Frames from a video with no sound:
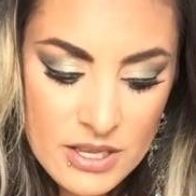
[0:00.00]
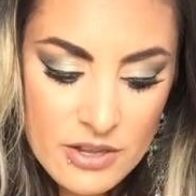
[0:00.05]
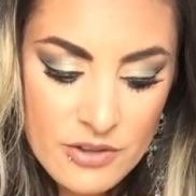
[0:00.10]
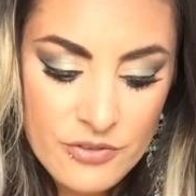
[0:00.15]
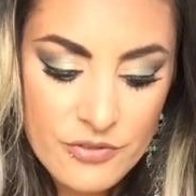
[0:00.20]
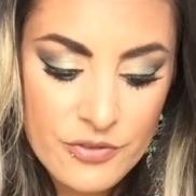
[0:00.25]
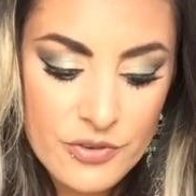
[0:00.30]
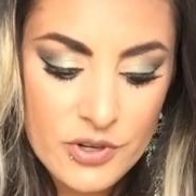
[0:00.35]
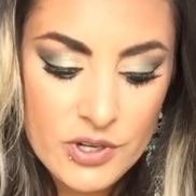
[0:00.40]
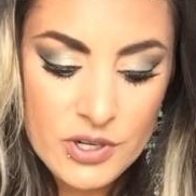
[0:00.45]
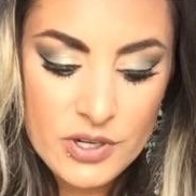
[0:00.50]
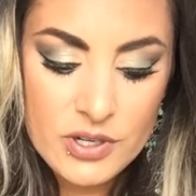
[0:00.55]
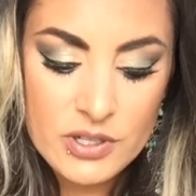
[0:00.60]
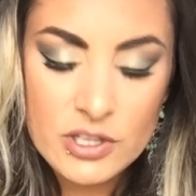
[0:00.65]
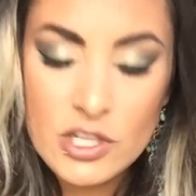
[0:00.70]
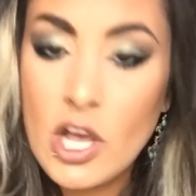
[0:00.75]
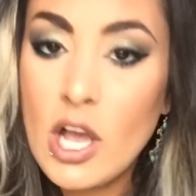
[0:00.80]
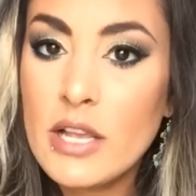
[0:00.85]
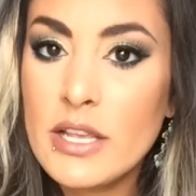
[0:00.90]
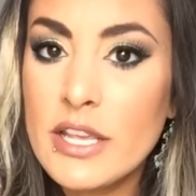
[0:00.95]
for
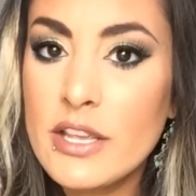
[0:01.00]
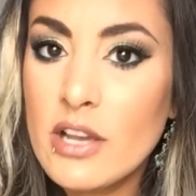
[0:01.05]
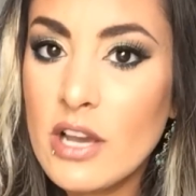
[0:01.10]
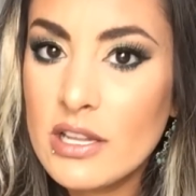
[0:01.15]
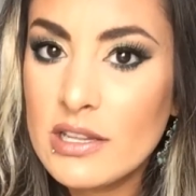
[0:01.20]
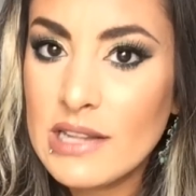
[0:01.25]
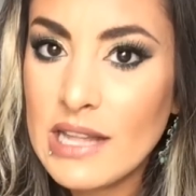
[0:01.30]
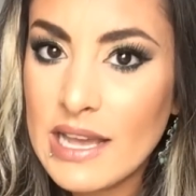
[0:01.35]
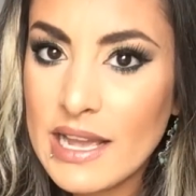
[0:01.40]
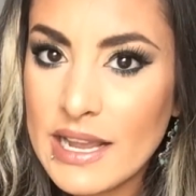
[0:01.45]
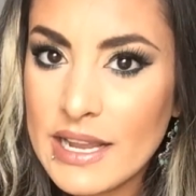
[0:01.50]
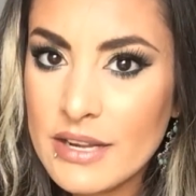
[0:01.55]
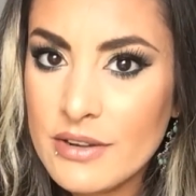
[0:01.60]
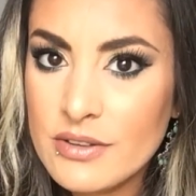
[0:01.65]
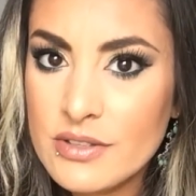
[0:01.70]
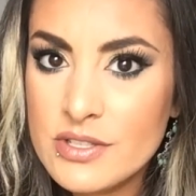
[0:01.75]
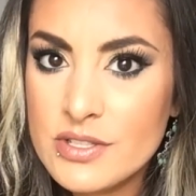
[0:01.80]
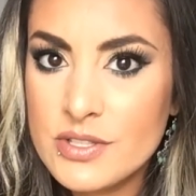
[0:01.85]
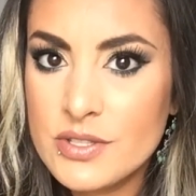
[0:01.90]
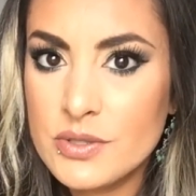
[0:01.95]
logging online
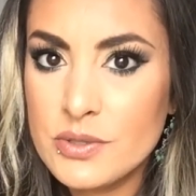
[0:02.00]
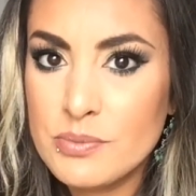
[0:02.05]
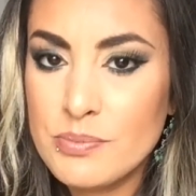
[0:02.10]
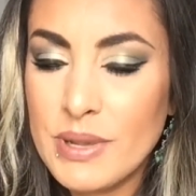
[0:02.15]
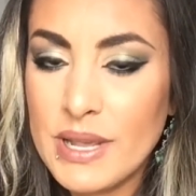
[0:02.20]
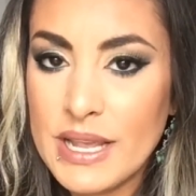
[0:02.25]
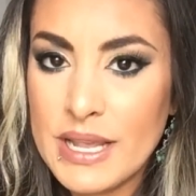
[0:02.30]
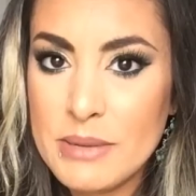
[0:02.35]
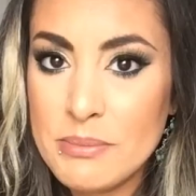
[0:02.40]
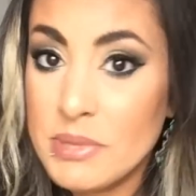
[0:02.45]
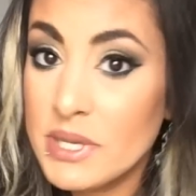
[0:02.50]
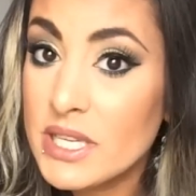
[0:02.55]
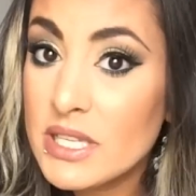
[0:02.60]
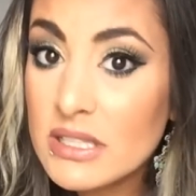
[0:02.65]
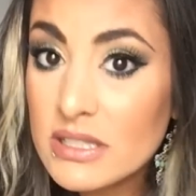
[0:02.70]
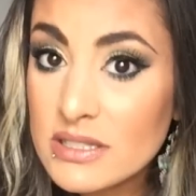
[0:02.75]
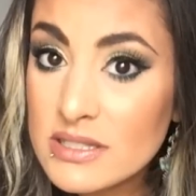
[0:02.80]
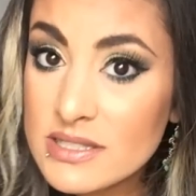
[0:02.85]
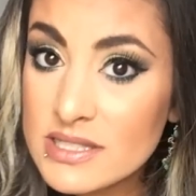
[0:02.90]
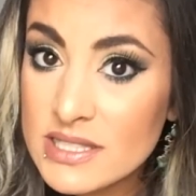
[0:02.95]
to pay
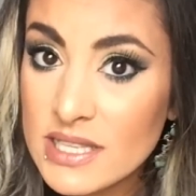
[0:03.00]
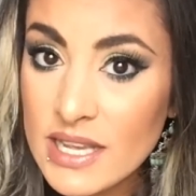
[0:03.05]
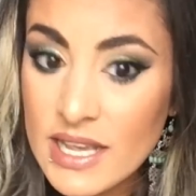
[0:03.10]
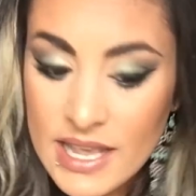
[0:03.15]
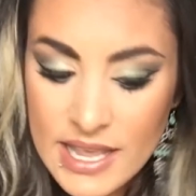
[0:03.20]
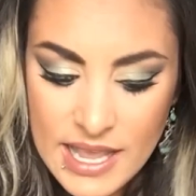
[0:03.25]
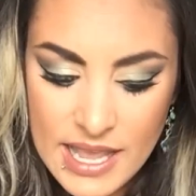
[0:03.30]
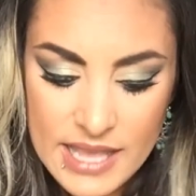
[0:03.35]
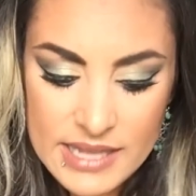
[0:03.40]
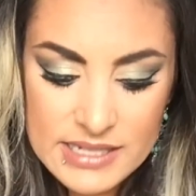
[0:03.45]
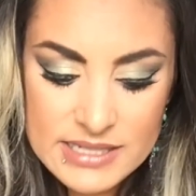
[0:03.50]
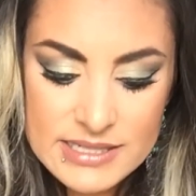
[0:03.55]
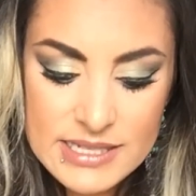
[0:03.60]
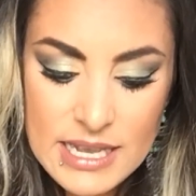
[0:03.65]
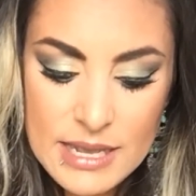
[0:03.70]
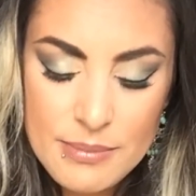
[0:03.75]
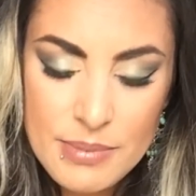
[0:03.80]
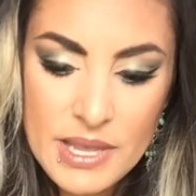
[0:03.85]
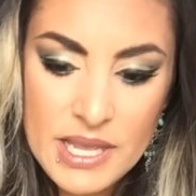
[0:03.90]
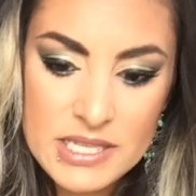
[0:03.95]
bills, and it's
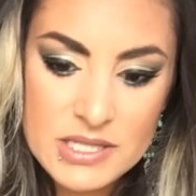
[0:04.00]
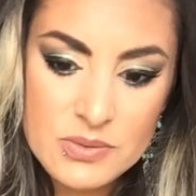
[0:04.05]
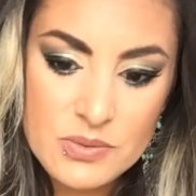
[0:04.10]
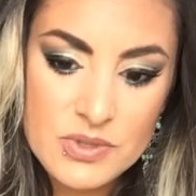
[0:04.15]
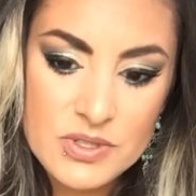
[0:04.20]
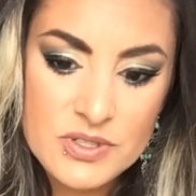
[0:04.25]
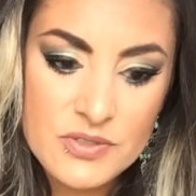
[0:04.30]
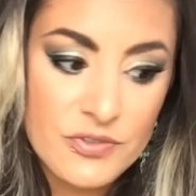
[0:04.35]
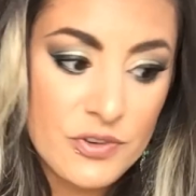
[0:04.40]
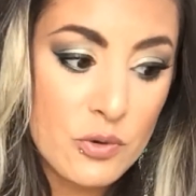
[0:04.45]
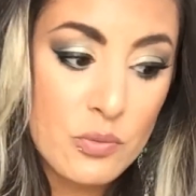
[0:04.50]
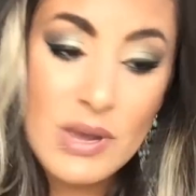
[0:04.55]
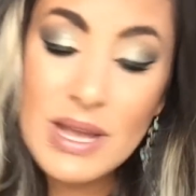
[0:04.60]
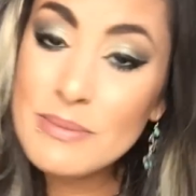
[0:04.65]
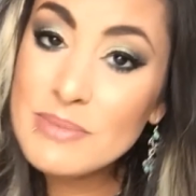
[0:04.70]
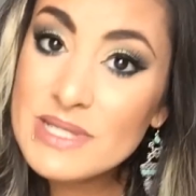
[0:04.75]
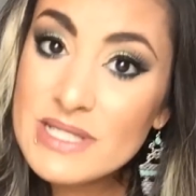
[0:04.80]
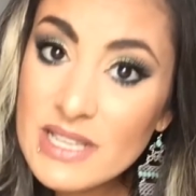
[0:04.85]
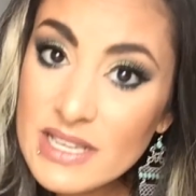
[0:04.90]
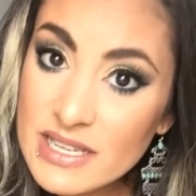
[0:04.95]
got passwords for
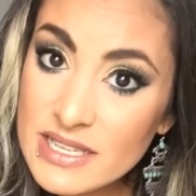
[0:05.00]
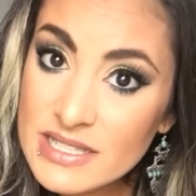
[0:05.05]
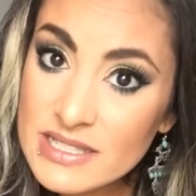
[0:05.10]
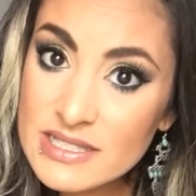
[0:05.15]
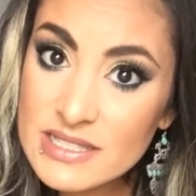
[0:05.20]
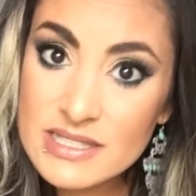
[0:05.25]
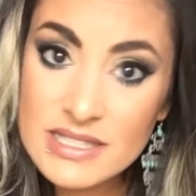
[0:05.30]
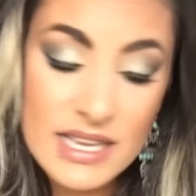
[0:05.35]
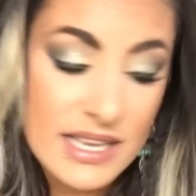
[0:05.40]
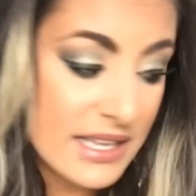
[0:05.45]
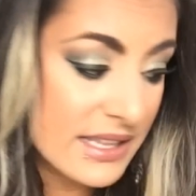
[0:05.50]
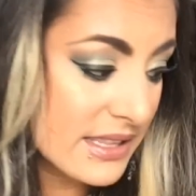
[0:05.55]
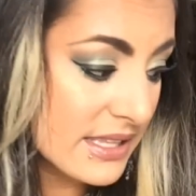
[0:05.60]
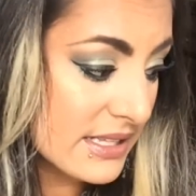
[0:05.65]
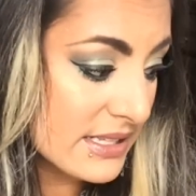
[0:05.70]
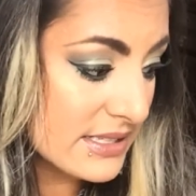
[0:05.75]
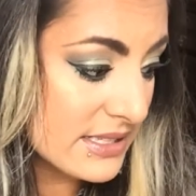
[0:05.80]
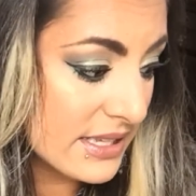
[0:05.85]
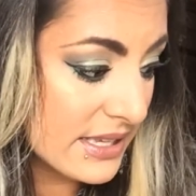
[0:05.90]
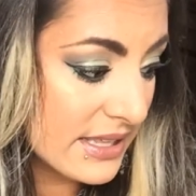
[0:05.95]
websites and
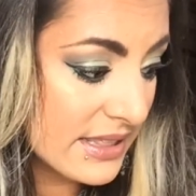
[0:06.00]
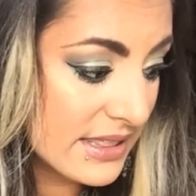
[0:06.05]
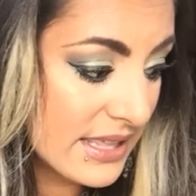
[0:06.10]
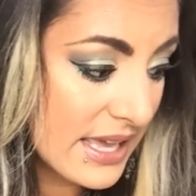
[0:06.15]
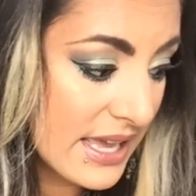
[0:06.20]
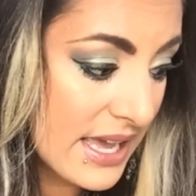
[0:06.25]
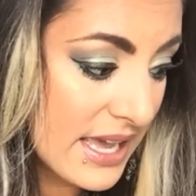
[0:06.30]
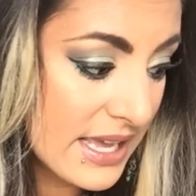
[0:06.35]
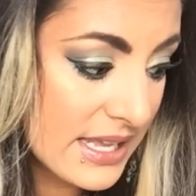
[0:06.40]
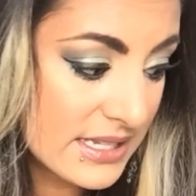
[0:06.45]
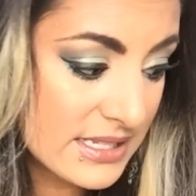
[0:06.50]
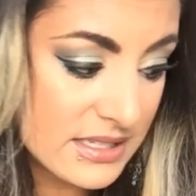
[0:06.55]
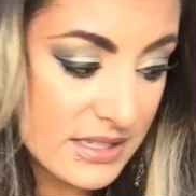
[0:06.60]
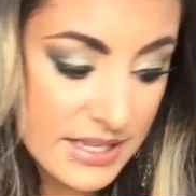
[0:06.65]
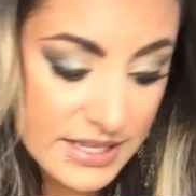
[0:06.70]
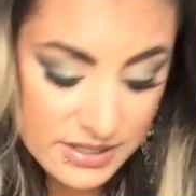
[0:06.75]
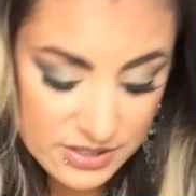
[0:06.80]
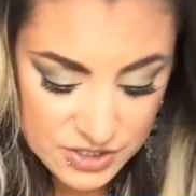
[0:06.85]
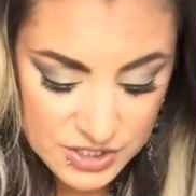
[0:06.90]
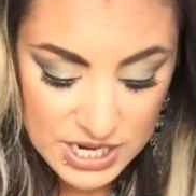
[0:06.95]
things like that,
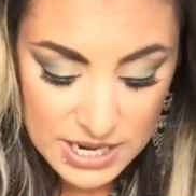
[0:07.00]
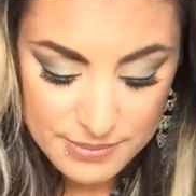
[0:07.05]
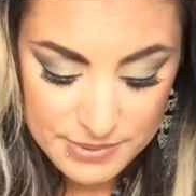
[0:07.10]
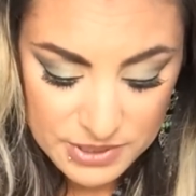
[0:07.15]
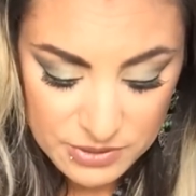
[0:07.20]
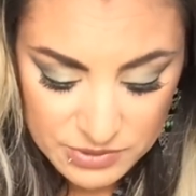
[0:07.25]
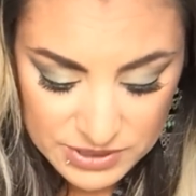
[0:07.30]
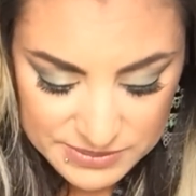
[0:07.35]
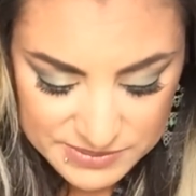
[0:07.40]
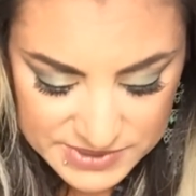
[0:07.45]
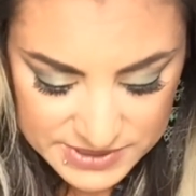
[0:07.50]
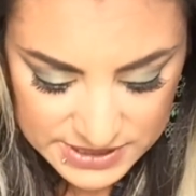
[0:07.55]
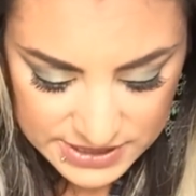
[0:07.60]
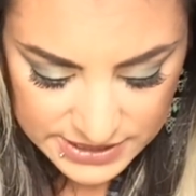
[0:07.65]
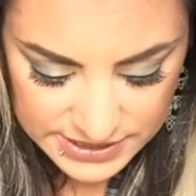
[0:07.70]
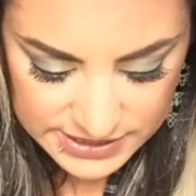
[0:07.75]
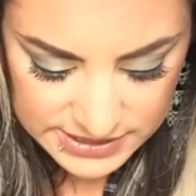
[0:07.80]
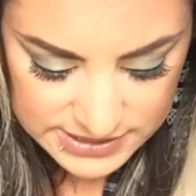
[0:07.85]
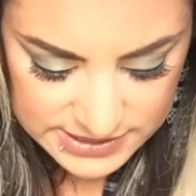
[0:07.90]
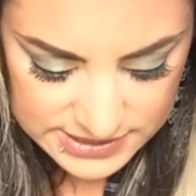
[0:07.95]
like shopping
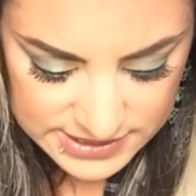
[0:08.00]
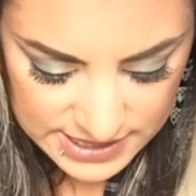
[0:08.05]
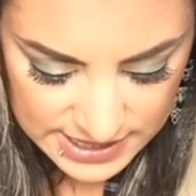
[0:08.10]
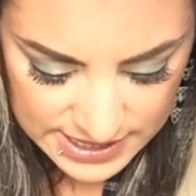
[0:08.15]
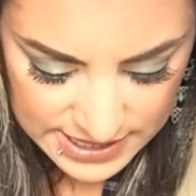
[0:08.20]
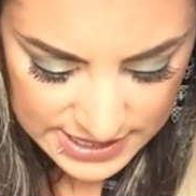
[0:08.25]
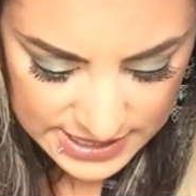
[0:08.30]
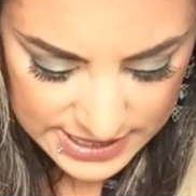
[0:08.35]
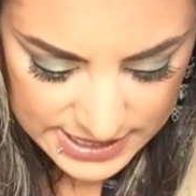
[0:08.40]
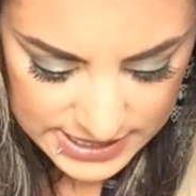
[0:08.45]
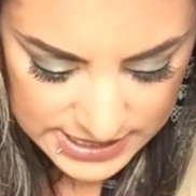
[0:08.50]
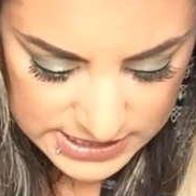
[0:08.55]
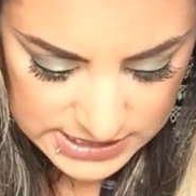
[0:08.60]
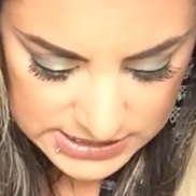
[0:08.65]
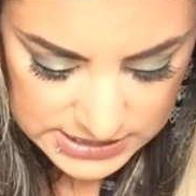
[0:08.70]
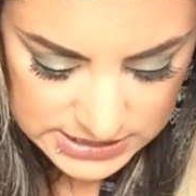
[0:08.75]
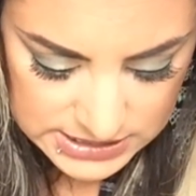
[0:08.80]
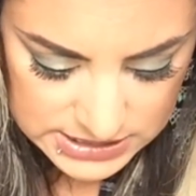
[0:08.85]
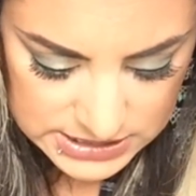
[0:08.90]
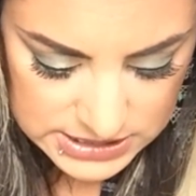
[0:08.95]
websites,
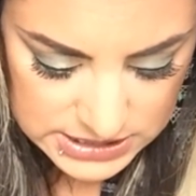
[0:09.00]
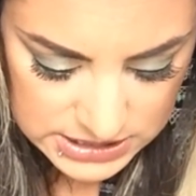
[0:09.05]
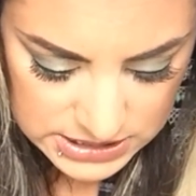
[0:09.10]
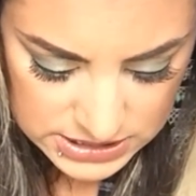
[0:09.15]
and,